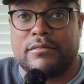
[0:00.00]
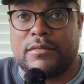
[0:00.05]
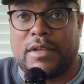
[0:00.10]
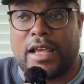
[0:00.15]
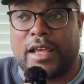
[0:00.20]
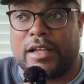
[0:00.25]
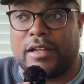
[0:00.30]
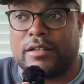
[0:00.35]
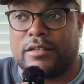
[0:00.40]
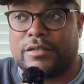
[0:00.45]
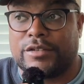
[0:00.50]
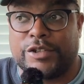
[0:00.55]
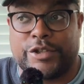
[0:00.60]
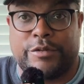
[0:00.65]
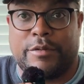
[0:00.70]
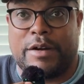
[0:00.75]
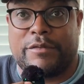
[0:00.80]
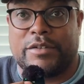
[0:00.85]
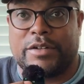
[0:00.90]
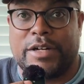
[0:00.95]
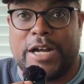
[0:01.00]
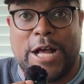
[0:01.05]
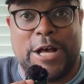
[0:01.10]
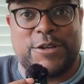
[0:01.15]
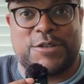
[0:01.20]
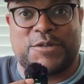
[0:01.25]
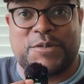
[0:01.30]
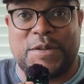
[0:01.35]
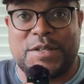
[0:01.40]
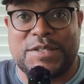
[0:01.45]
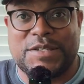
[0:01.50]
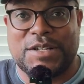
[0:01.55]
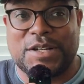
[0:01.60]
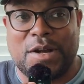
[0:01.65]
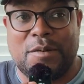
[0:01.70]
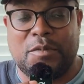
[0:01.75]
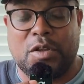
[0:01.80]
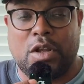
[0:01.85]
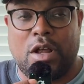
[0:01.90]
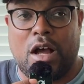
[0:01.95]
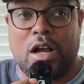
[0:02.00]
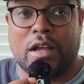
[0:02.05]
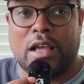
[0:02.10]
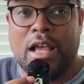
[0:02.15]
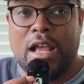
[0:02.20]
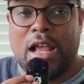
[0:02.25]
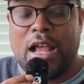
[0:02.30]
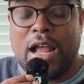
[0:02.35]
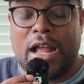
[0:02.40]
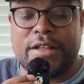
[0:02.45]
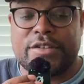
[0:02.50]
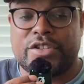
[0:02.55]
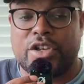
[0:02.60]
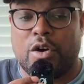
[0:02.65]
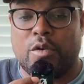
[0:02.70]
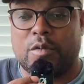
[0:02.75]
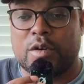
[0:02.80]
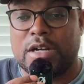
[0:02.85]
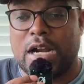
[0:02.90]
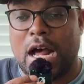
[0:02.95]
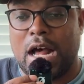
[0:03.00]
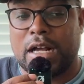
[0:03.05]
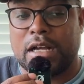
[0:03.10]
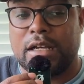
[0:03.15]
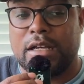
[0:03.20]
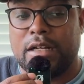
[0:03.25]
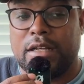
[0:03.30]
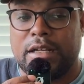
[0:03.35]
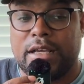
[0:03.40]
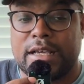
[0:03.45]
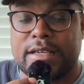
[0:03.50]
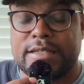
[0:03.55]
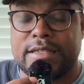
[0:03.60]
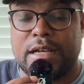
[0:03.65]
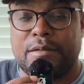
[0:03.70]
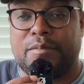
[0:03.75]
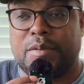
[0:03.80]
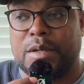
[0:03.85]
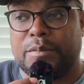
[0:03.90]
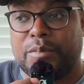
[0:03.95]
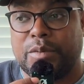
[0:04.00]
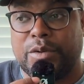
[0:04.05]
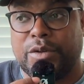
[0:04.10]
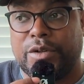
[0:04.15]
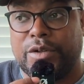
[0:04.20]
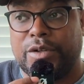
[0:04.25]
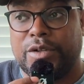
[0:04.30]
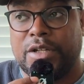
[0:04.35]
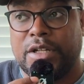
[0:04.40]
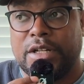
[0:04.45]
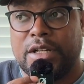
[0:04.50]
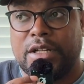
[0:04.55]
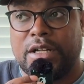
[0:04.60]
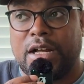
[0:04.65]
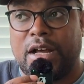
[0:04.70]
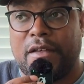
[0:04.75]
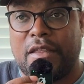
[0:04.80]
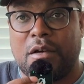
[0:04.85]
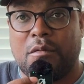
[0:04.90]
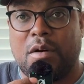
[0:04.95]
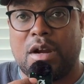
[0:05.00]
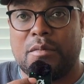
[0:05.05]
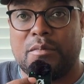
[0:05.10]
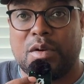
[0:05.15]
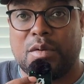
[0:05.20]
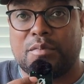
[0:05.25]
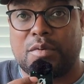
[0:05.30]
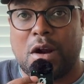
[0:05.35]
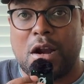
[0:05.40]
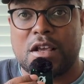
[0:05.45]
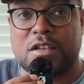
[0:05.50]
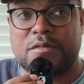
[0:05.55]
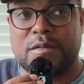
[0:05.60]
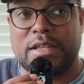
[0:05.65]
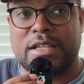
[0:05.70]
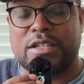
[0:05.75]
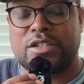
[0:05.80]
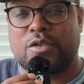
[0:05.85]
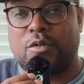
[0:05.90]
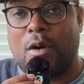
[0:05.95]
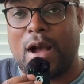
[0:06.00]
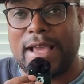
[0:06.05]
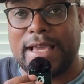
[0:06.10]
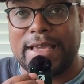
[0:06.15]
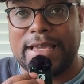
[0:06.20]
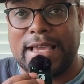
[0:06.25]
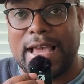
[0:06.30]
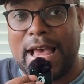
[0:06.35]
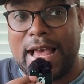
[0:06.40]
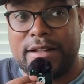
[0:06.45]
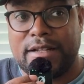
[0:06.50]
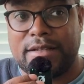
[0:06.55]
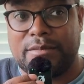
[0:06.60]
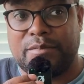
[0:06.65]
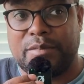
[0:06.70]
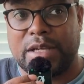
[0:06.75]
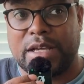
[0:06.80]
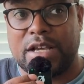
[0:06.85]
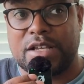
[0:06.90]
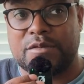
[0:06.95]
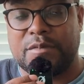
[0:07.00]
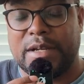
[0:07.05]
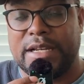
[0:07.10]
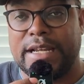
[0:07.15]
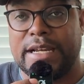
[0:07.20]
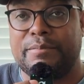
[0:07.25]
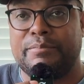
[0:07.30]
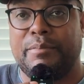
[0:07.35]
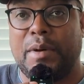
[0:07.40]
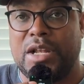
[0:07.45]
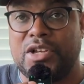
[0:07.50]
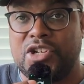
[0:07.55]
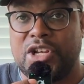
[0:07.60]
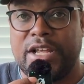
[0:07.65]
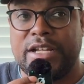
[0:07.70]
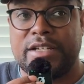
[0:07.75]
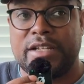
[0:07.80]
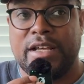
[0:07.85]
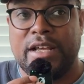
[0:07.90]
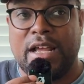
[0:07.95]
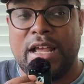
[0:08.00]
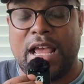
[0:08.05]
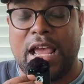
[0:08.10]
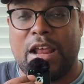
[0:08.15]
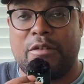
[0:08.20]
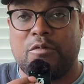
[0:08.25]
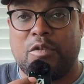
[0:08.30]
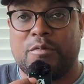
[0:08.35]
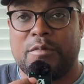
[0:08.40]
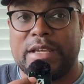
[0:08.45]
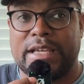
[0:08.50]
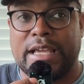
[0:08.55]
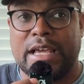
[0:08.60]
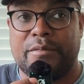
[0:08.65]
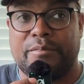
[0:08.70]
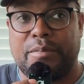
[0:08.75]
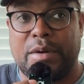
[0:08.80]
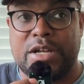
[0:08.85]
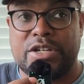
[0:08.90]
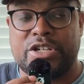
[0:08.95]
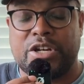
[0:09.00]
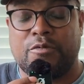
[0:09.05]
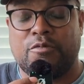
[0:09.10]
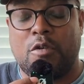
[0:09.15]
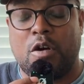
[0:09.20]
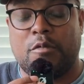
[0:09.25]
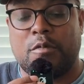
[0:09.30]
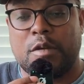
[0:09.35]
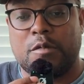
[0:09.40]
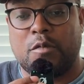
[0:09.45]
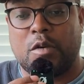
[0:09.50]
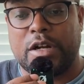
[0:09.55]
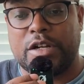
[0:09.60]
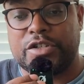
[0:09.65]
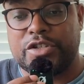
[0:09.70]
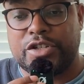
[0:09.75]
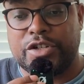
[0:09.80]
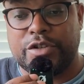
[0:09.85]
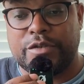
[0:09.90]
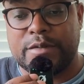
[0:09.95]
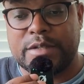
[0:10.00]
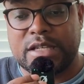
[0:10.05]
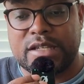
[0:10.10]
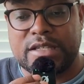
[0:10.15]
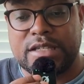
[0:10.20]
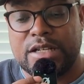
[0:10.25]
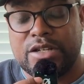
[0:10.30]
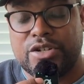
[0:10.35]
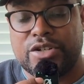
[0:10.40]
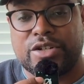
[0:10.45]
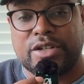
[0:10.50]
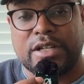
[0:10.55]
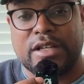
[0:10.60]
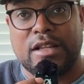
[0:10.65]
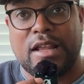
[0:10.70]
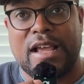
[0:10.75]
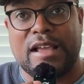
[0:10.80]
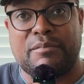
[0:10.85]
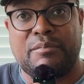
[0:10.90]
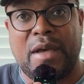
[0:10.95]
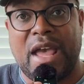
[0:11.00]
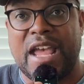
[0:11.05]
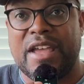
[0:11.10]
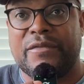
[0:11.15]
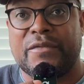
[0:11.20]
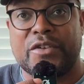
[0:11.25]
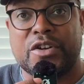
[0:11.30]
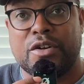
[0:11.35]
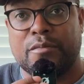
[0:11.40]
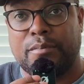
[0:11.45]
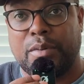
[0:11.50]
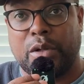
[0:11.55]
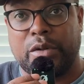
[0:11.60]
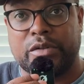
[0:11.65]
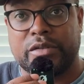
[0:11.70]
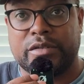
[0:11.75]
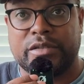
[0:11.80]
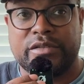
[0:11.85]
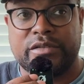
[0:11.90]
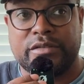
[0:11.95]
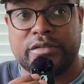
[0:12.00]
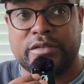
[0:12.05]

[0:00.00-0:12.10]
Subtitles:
and whoever else wants to come along. And so we're not going to accept people that want to build products with us quite yet because we need budget. And when we get budget, what we want to do is essentially like pay for your Bolt,